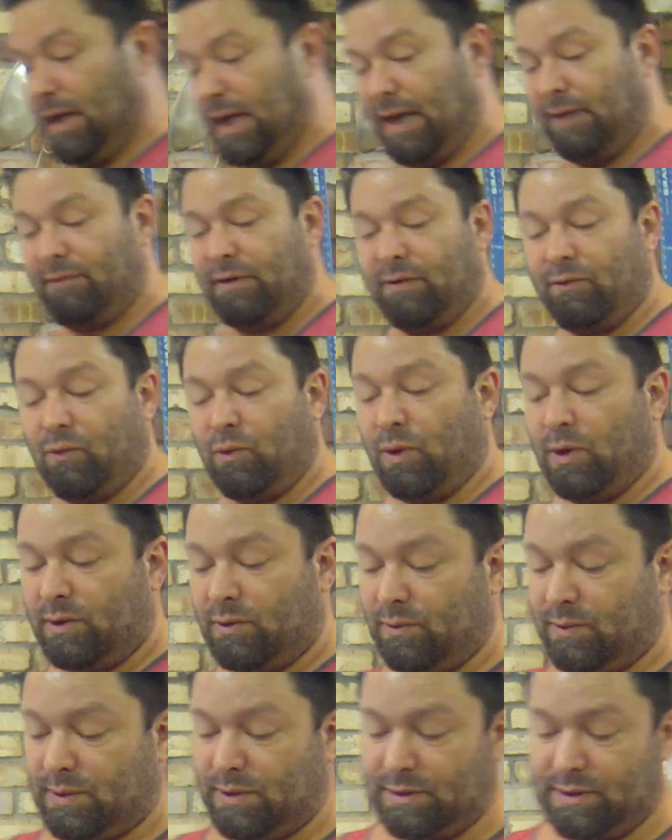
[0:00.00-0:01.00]
I've never
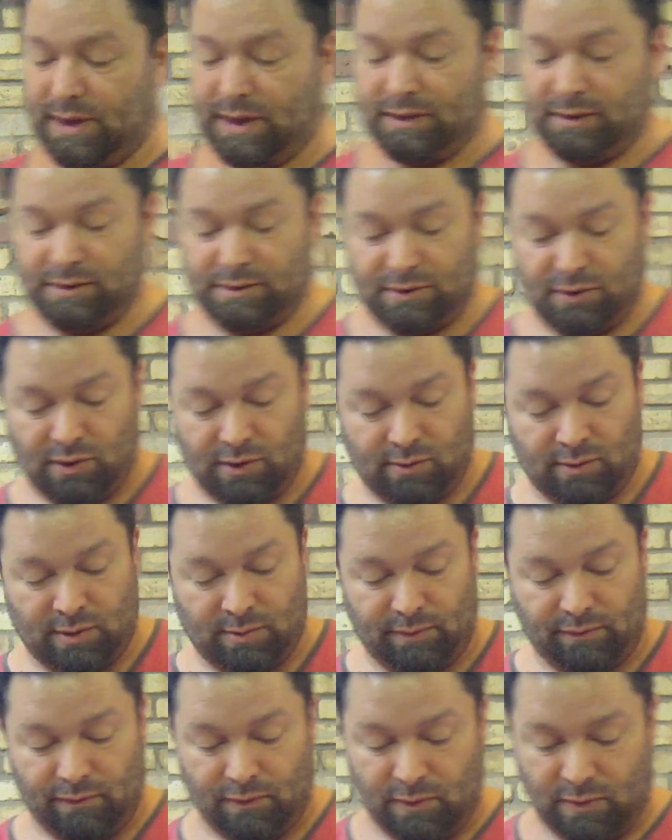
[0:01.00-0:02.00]
worked with this Headless hardware
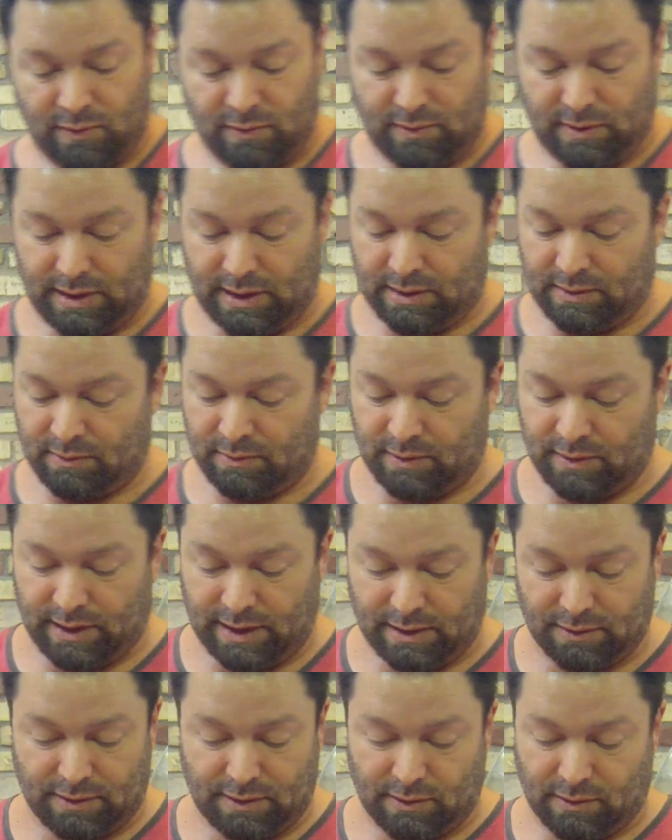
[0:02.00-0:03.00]
before. I don't know
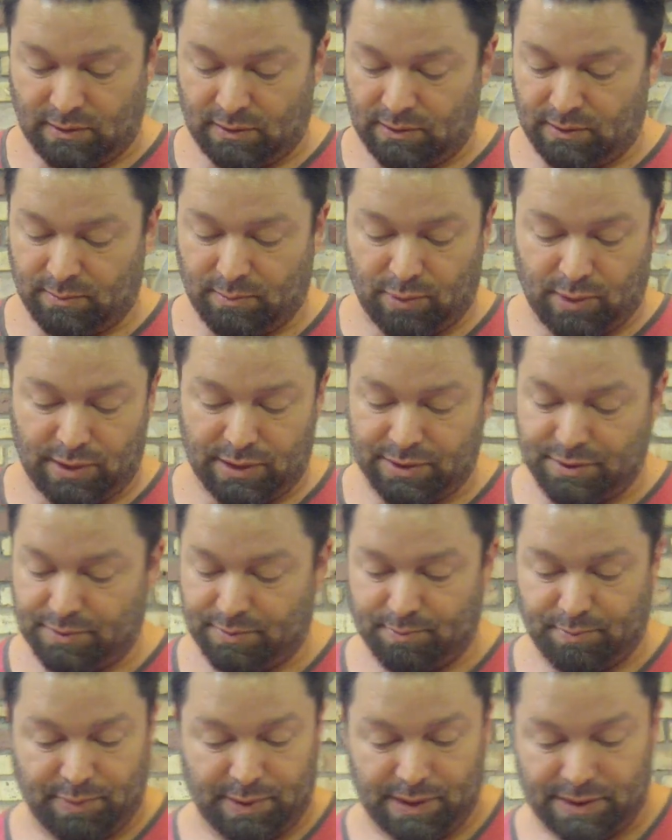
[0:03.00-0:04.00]
how tall the bridge
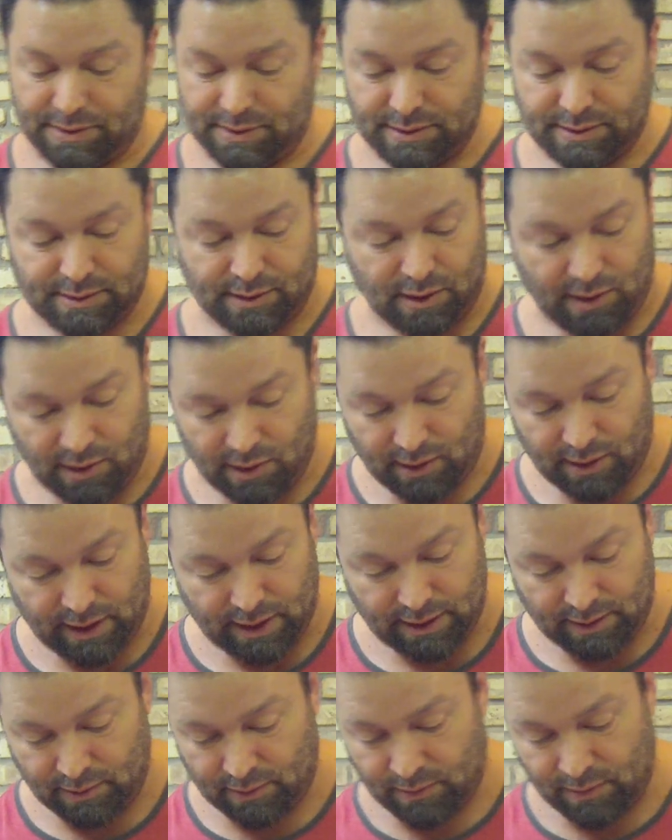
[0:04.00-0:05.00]
pieces are.
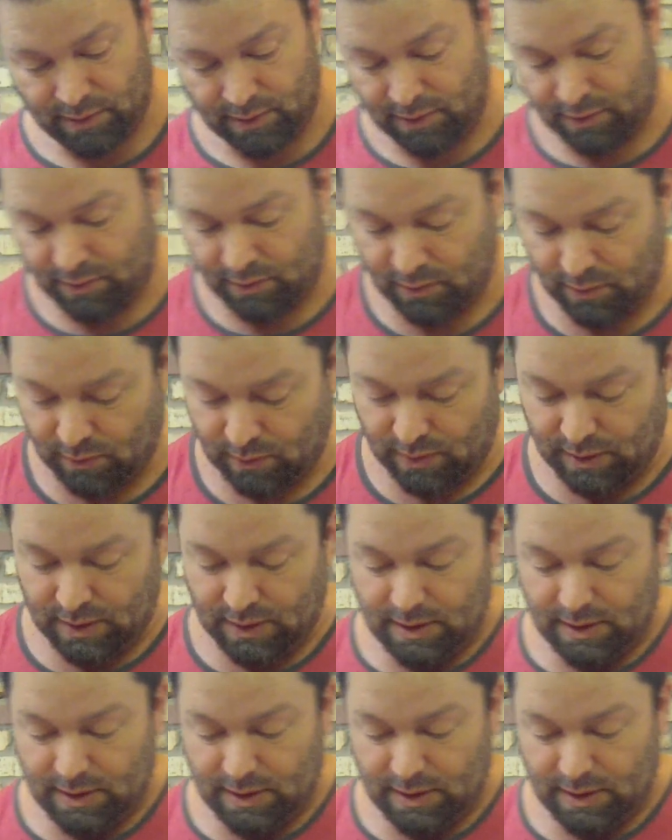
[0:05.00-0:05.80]
I don't know.